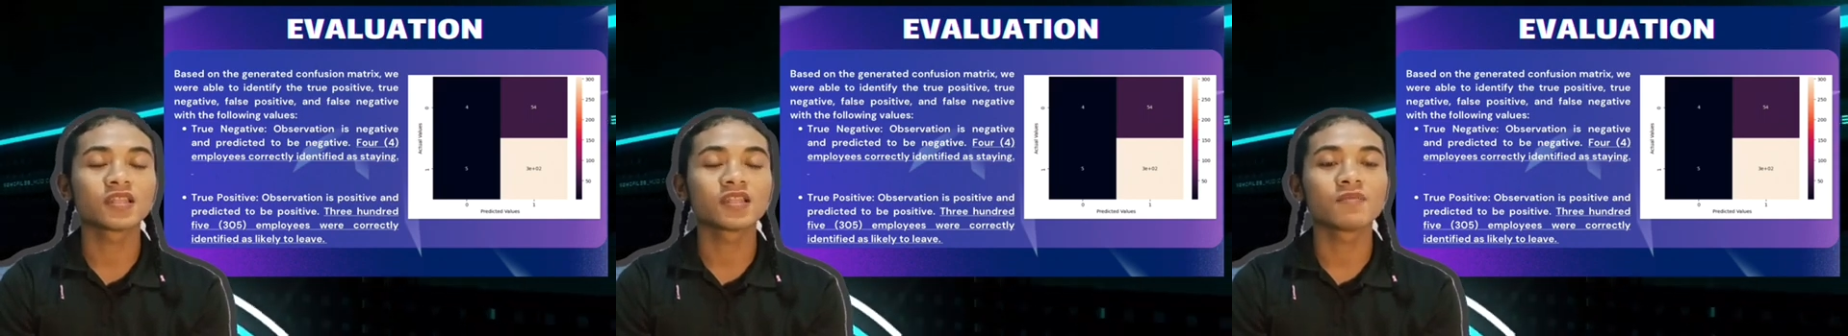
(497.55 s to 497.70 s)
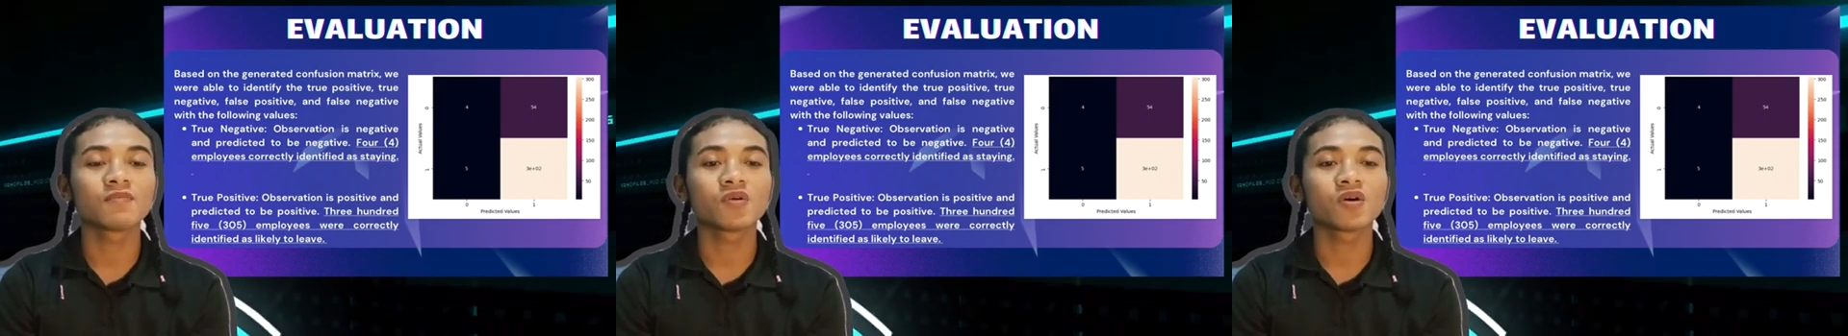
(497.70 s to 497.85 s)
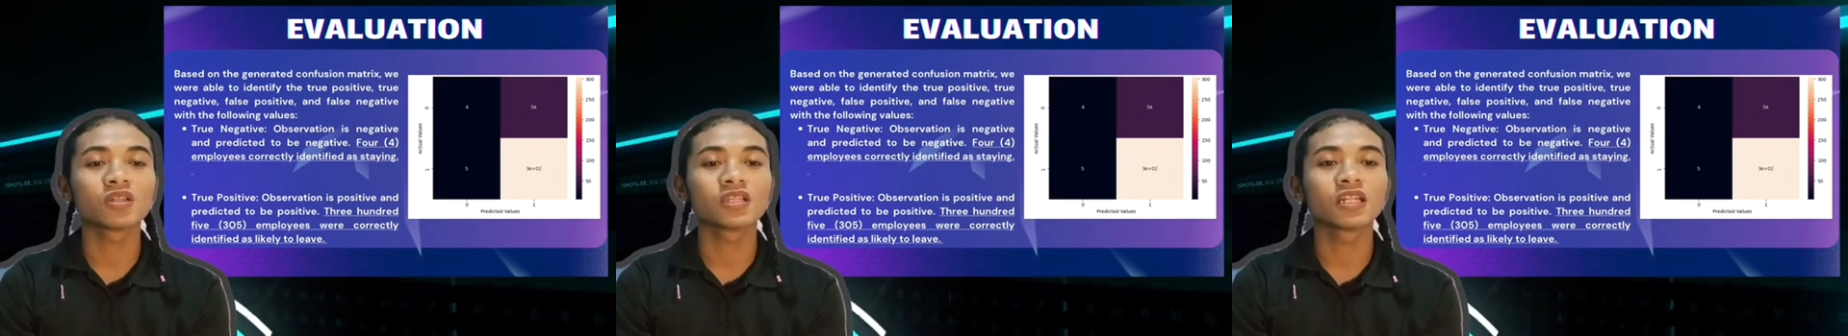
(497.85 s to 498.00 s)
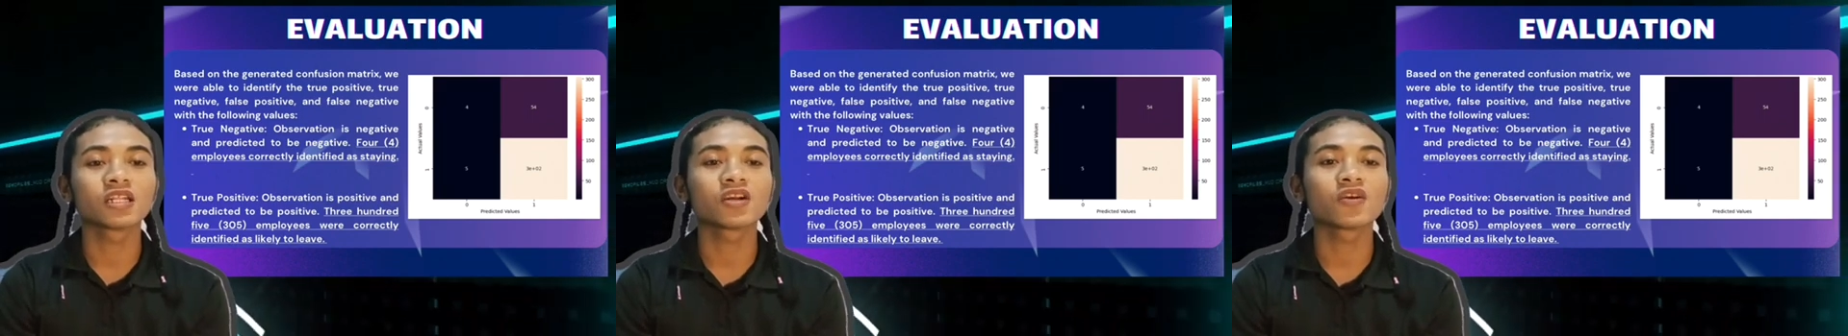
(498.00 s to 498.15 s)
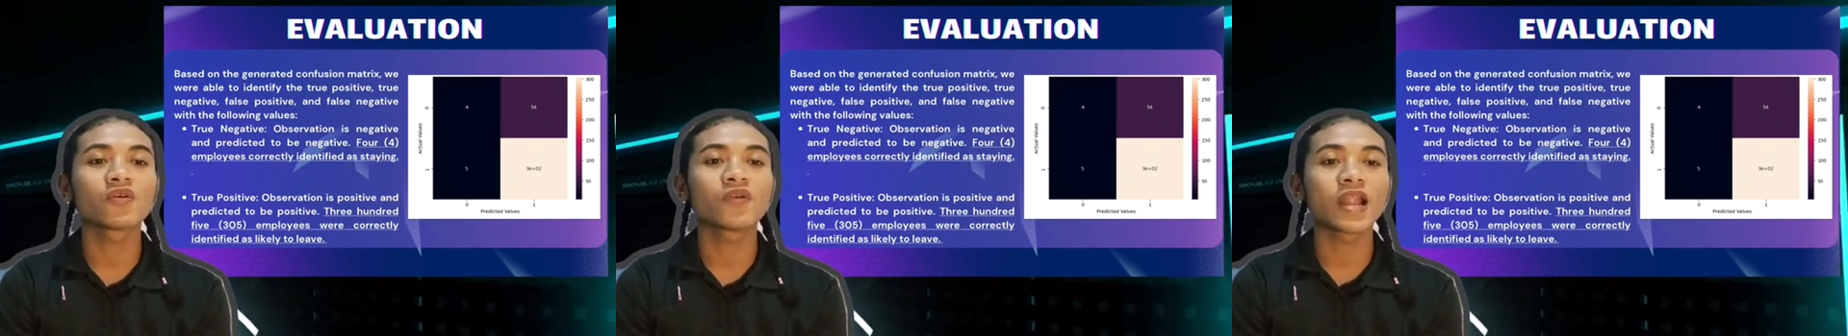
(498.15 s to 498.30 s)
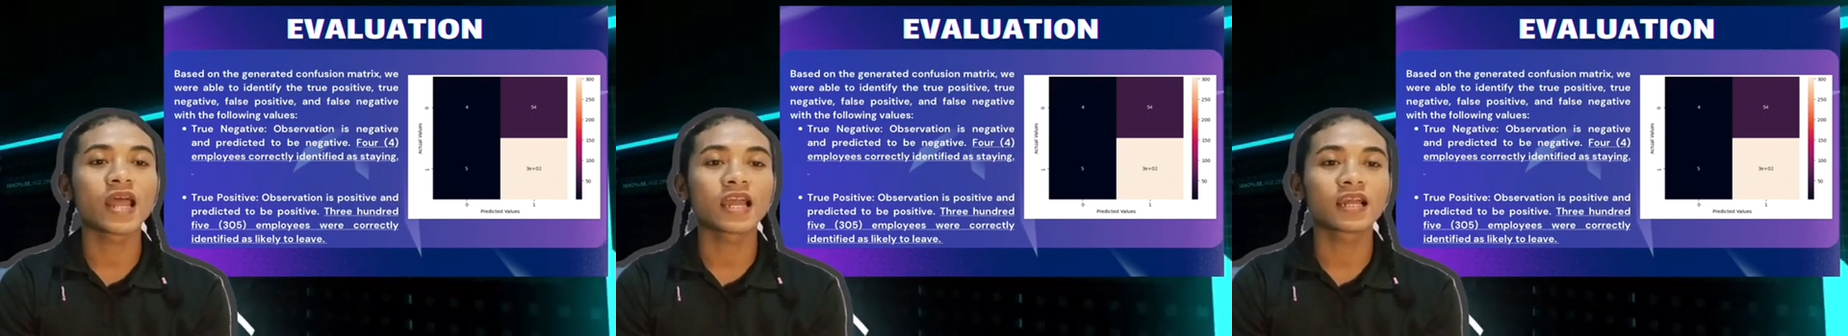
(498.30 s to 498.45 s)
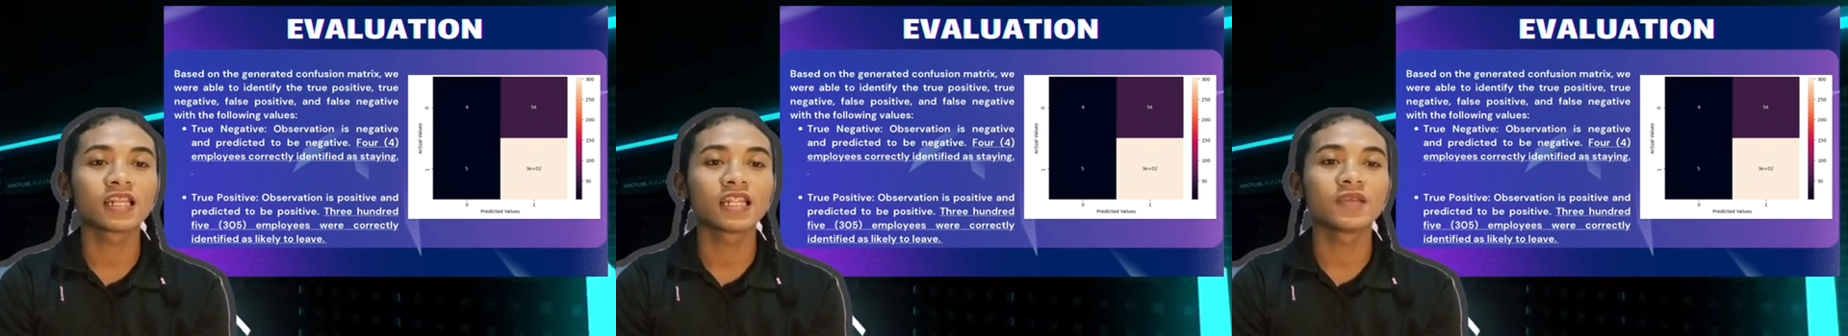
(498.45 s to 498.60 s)
when the model
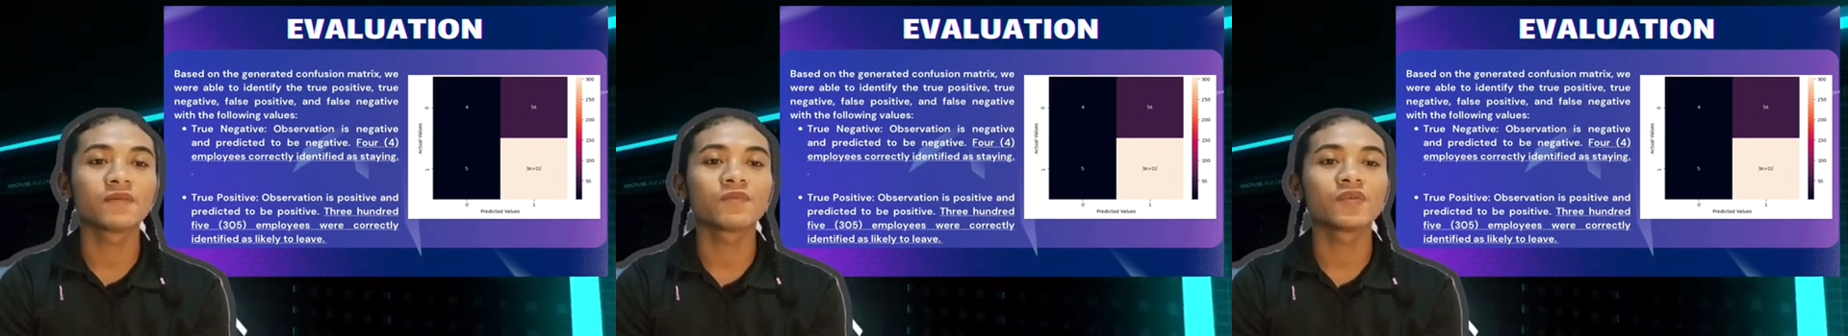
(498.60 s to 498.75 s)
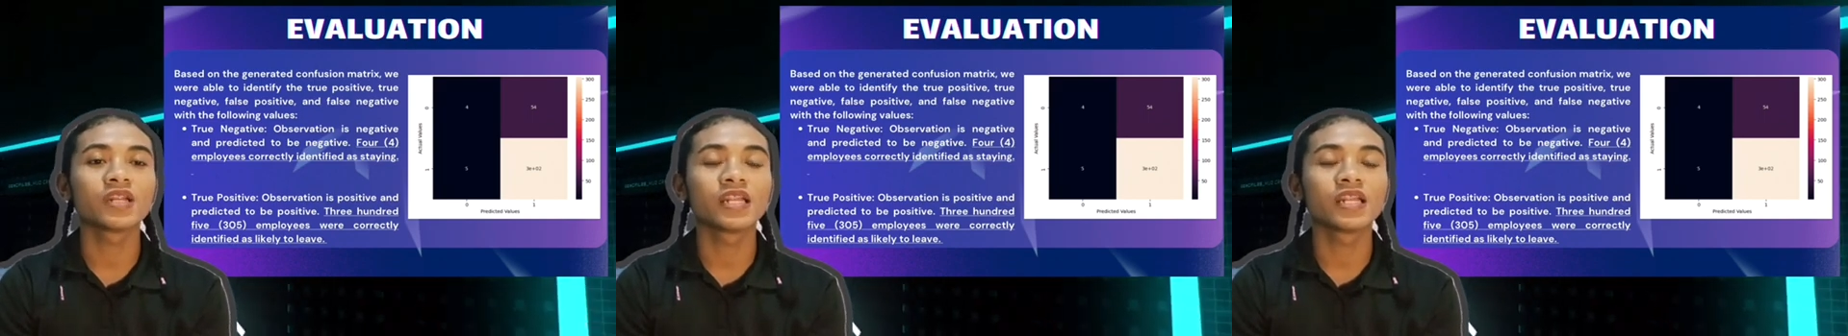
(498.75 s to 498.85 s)
correctly